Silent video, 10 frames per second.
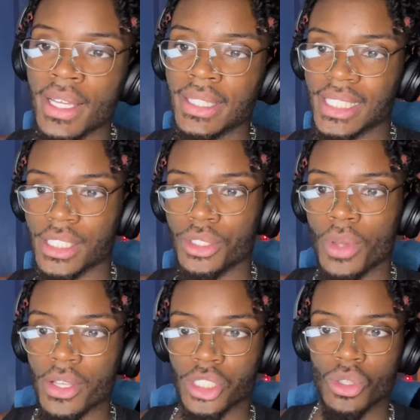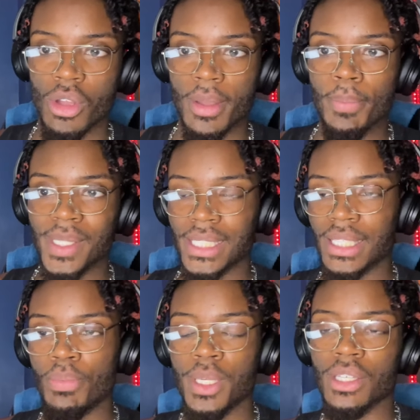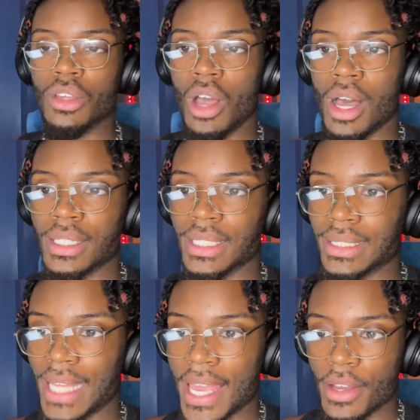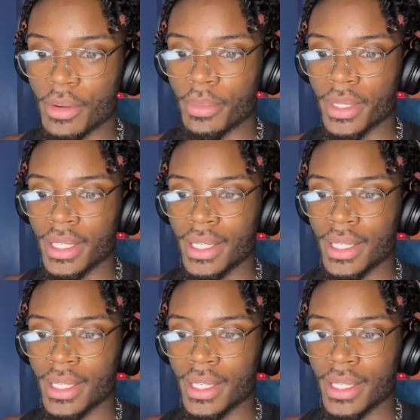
This is to her song, Mississippi Goddam.